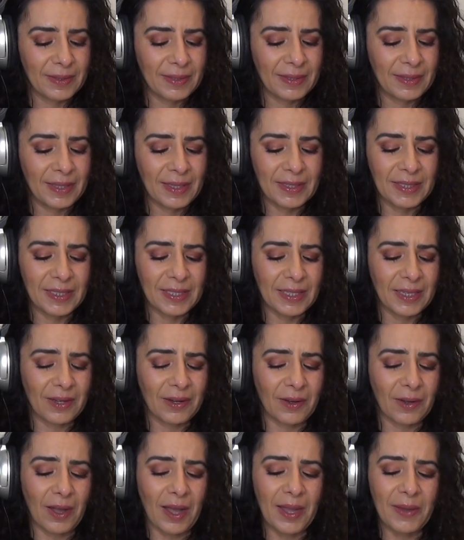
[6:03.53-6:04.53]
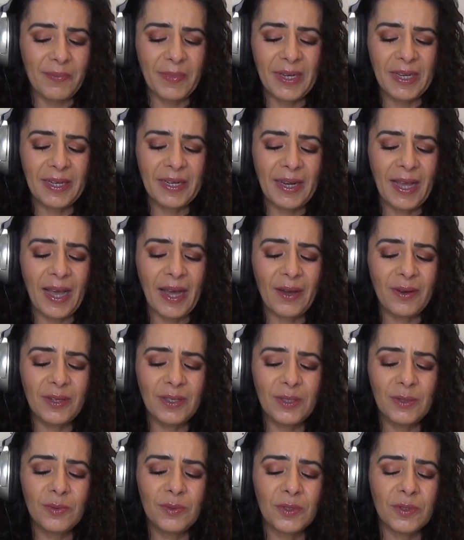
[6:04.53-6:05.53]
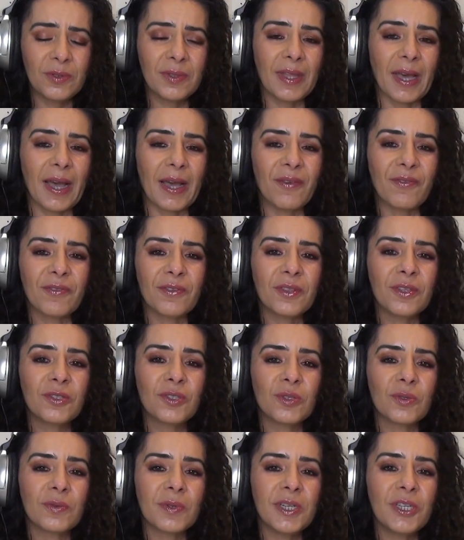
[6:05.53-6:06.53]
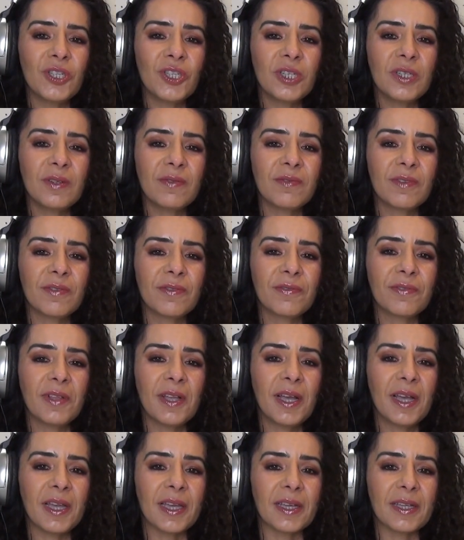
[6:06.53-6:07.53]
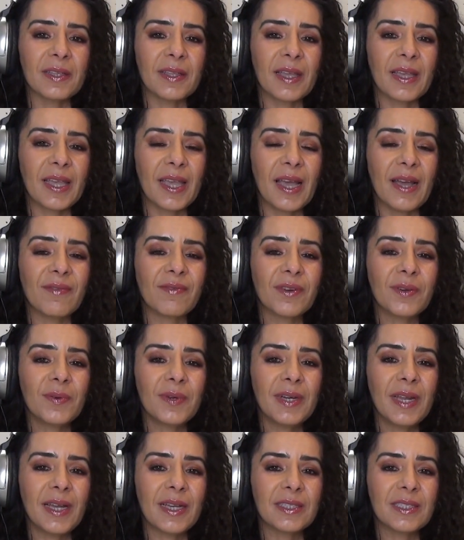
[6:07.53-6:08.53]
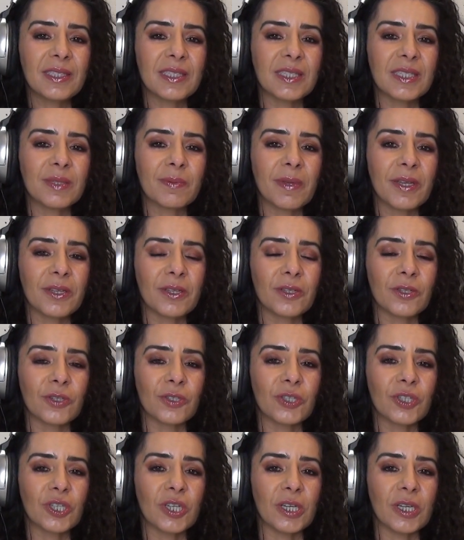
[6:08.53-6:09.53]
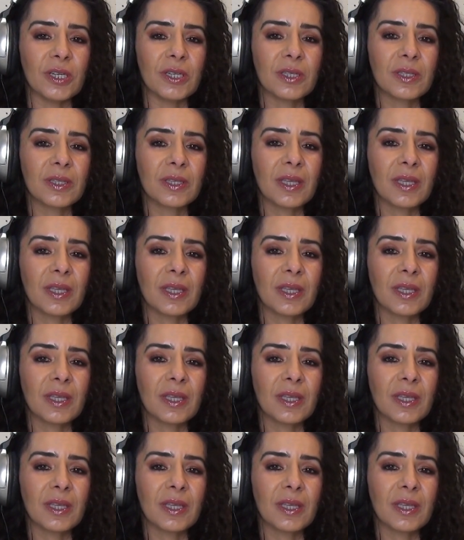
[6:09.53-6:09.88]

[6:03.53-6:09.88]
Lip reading: That's all. I mean, how do you do that for the duration of the flight? Like, everyone has to smell your shit.